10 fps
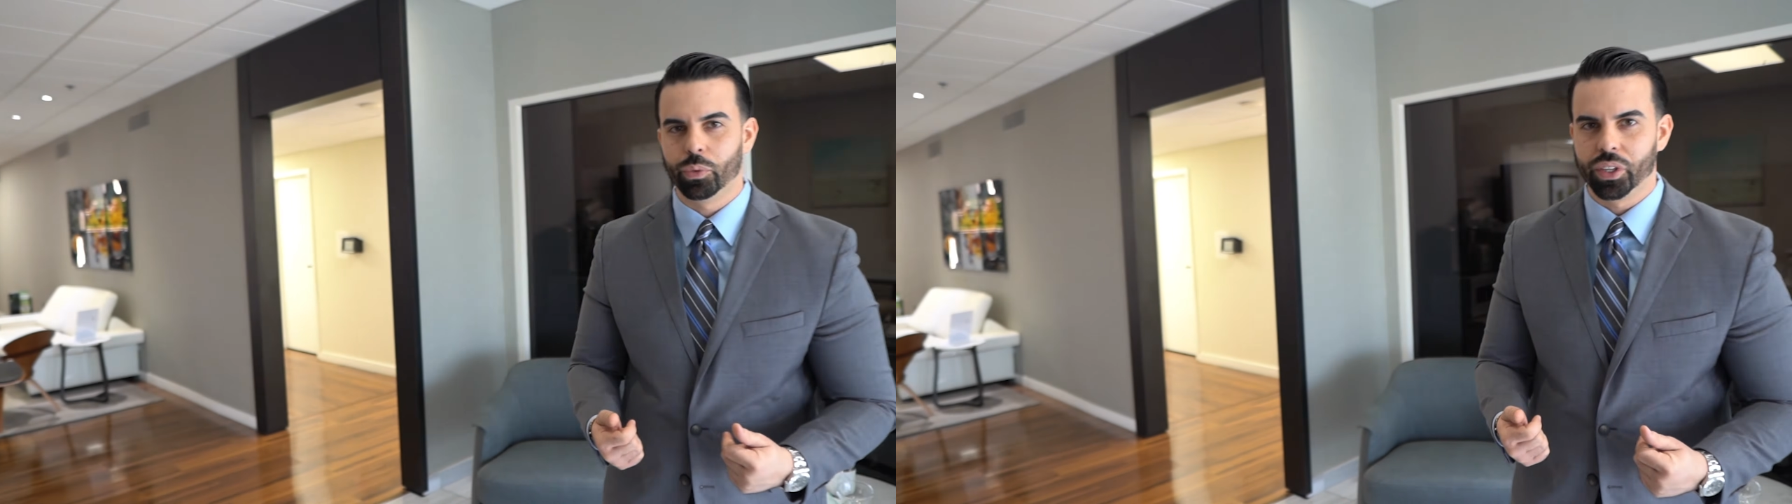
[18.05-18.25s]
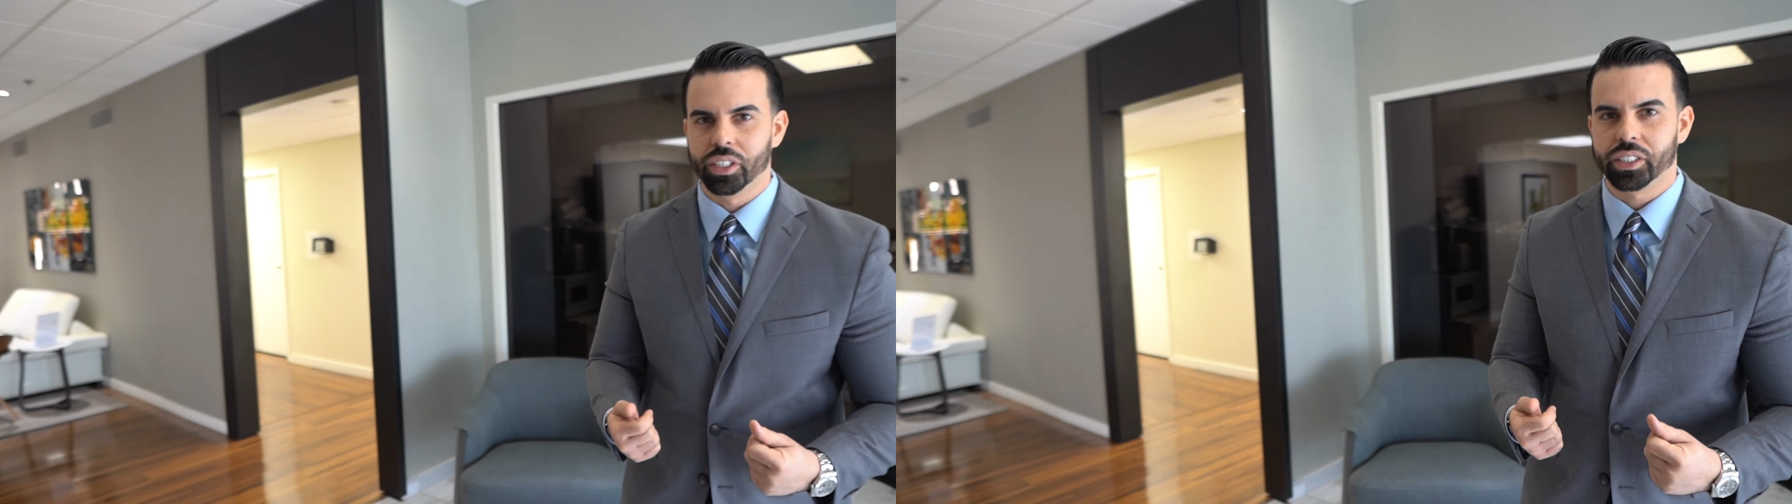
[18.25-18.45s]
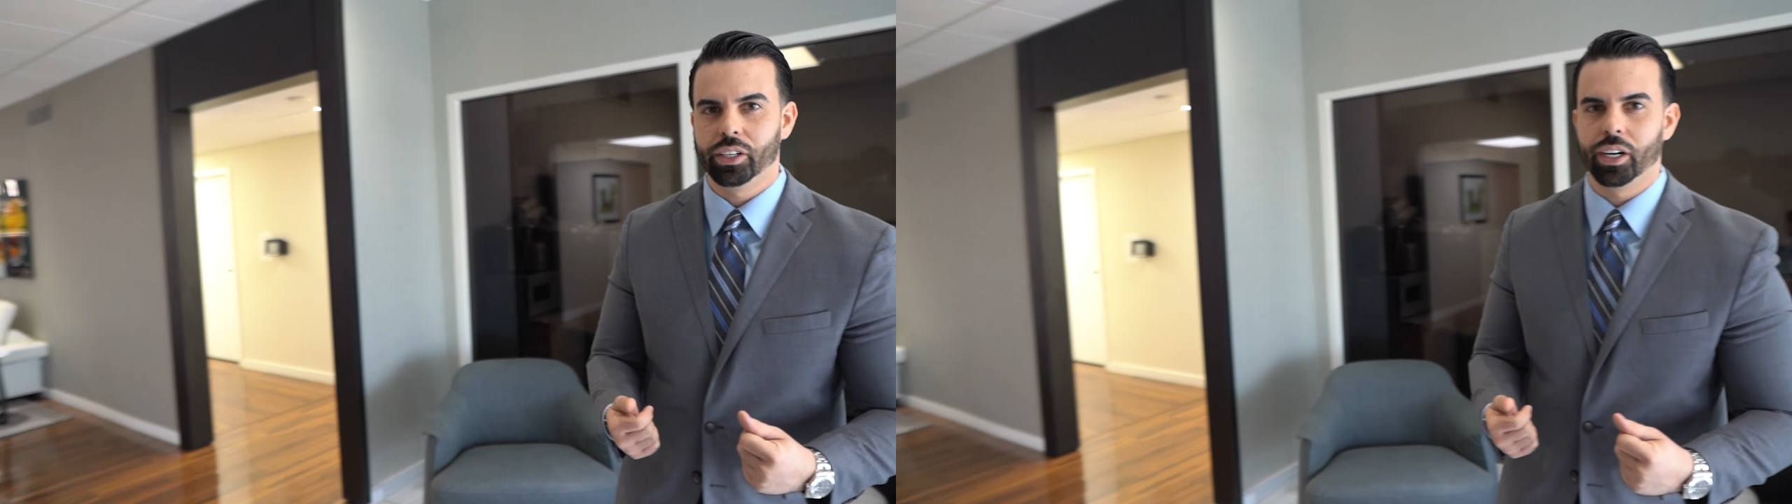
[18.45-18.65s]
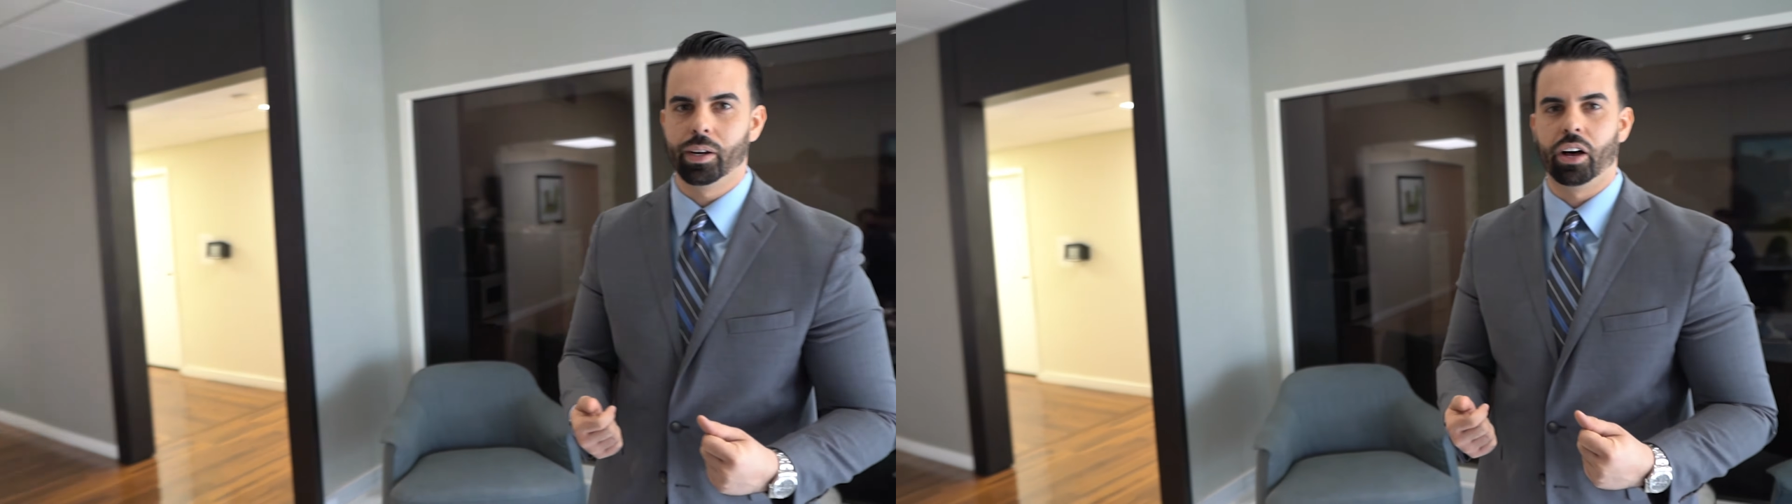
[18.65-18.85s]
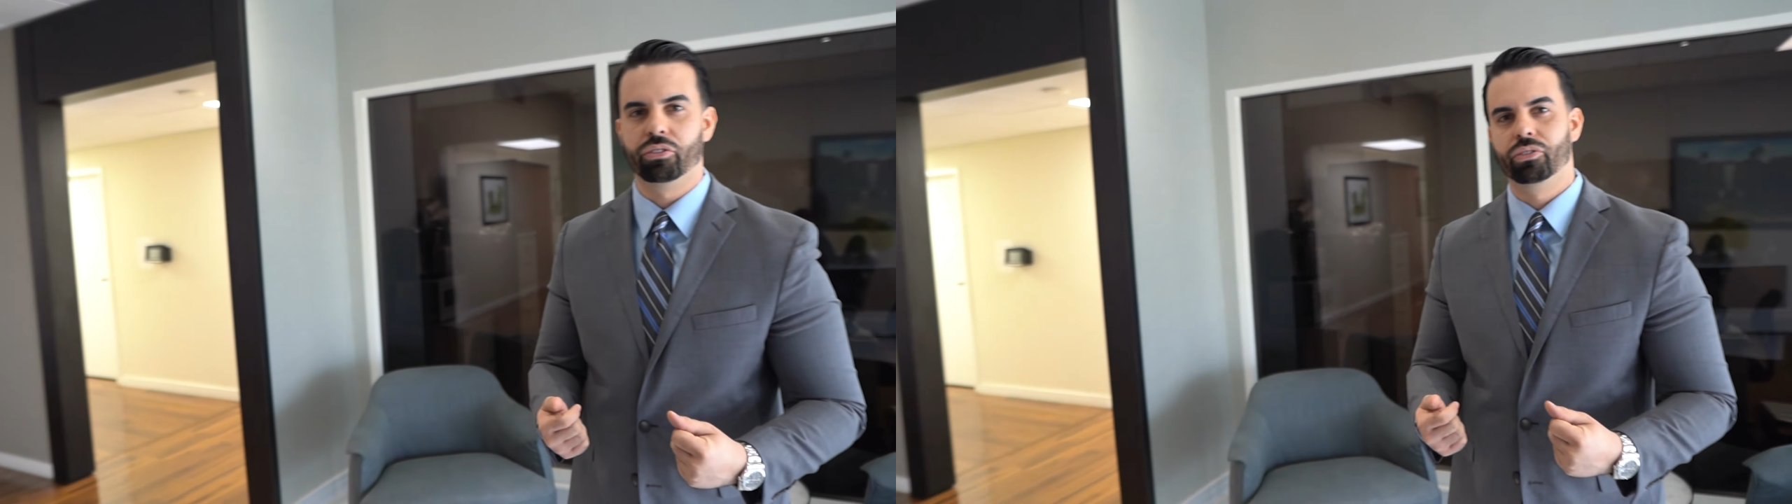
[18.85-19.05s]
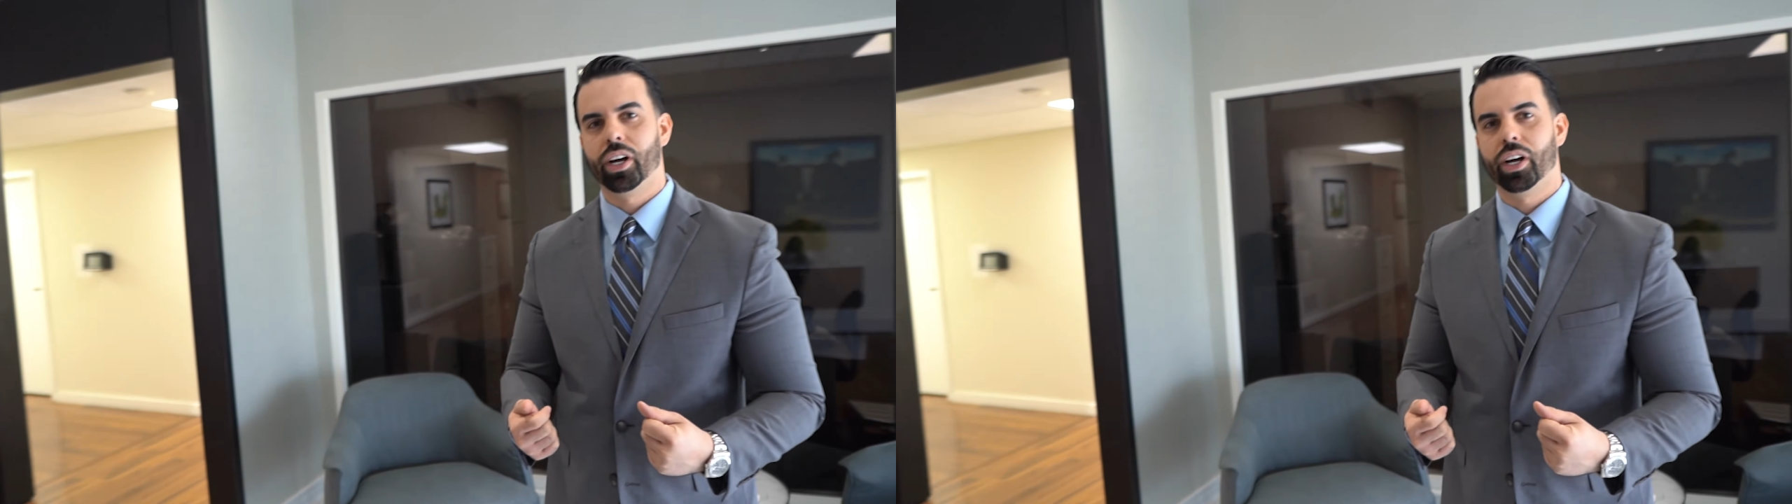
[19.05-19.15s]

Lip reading: with us here at Alfa